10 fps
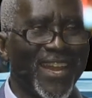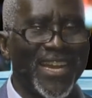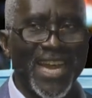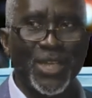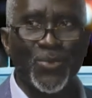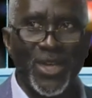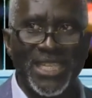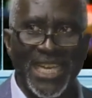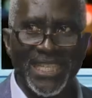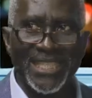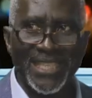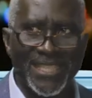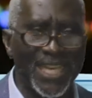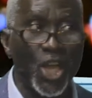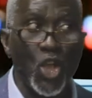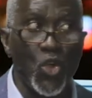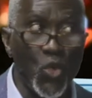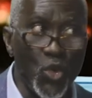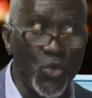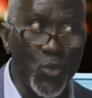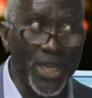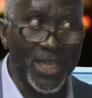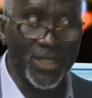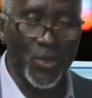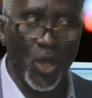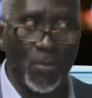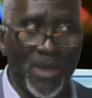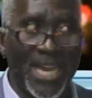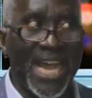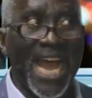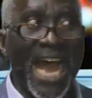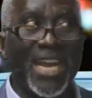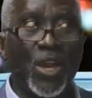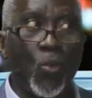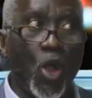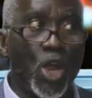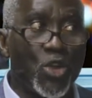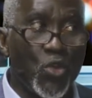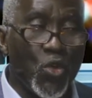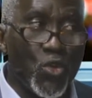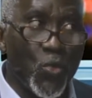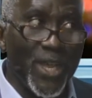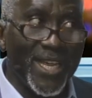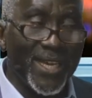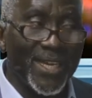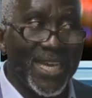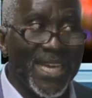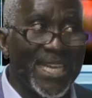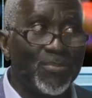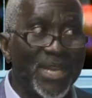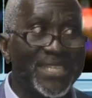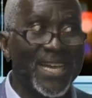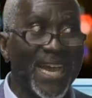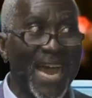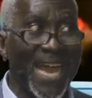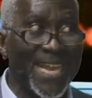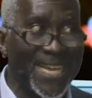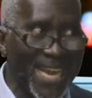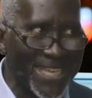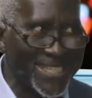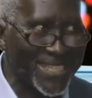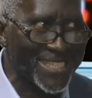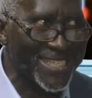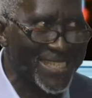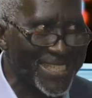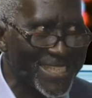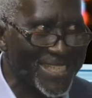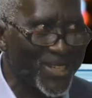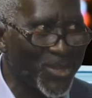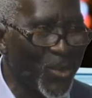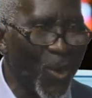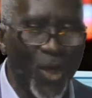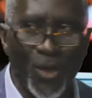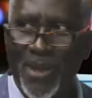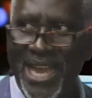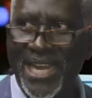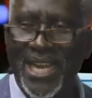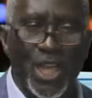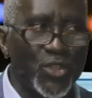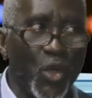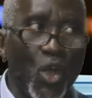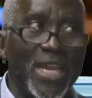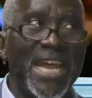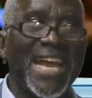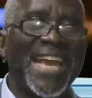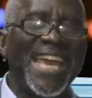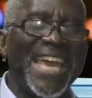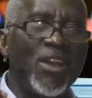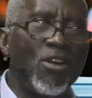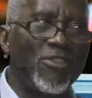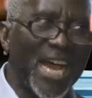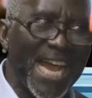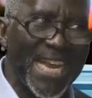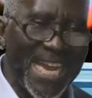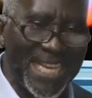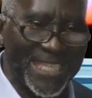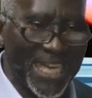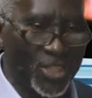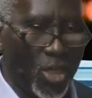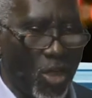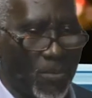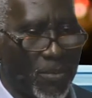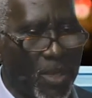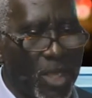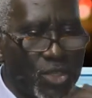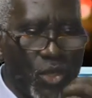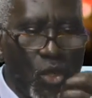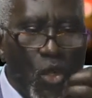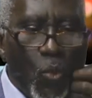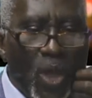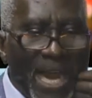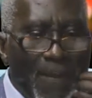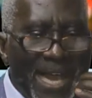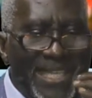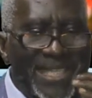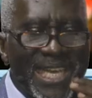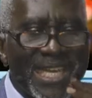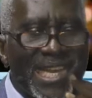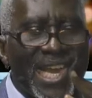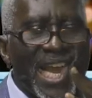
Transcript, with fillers: That's what the angel said goodwill to all men. And the word goodwill, it means kindness to all men. So the king of kindness has come. So, what am I saying?